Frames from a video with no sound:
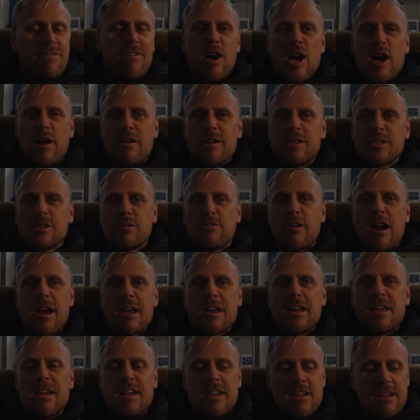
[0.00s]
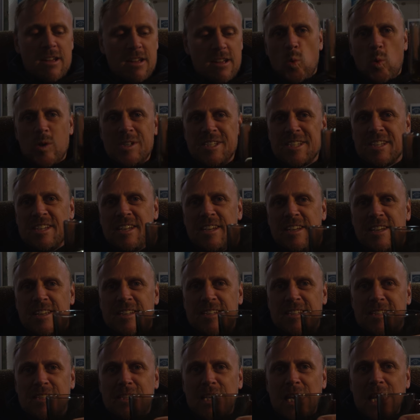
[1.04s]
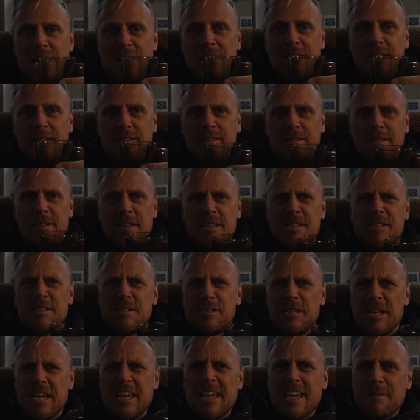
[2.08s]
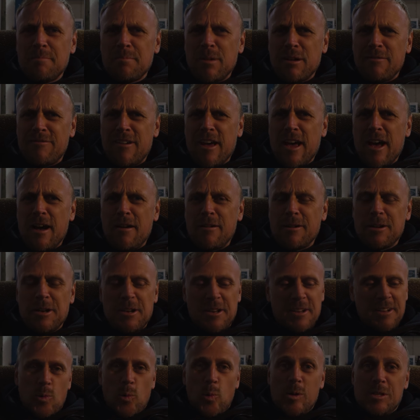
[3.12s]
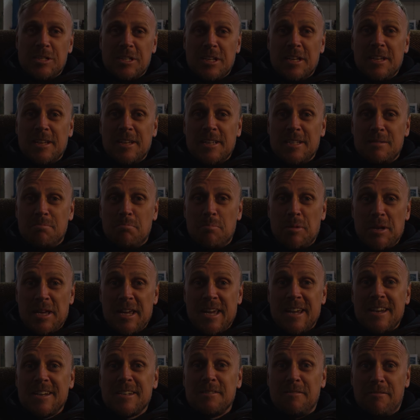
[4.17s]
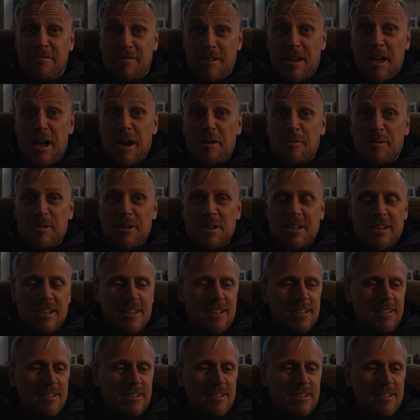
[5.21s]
fire is cranking, whiskey is ding is ding devoured? Whiskey is being devoured.